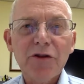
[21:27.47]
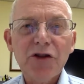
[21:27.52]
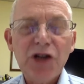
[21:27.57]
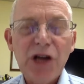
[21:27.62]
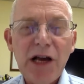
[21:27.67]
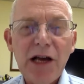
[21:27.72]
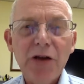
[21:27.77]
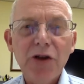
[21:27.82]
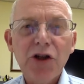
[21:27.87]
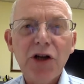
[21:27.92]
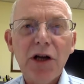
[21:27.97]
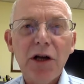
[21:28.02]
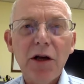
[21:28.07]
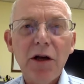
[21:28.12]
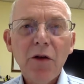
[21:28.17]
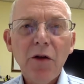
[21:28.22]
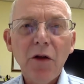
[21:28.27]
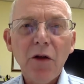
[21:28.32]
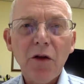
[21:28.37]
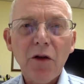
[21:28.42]
changing
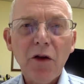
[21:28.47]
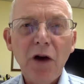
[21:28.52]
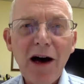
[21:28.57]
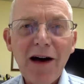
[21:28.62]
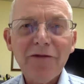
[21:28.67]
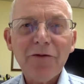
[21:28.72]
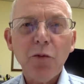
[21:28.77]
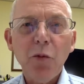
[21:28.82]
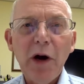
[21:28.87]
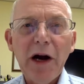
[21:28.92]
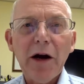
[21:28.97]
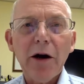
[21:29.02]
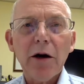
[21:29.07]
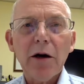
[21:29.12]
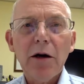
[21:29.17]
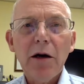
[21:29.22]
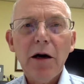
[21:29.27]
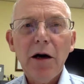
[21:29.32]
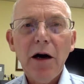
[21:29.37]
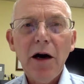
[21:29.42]
the software
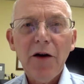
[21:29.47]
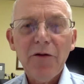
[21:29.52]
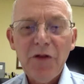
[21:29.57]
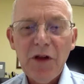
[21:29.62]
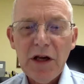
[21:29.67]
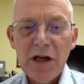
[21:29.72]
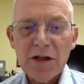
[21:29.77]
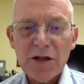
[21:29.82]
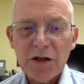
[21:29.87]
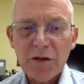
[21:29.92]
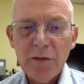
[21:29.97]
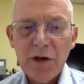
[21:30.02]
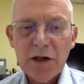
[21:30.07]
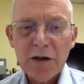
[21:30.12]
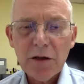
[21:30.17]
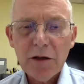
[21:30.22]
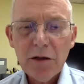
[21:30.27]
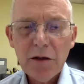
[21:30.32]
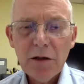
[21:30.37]
of the instrument.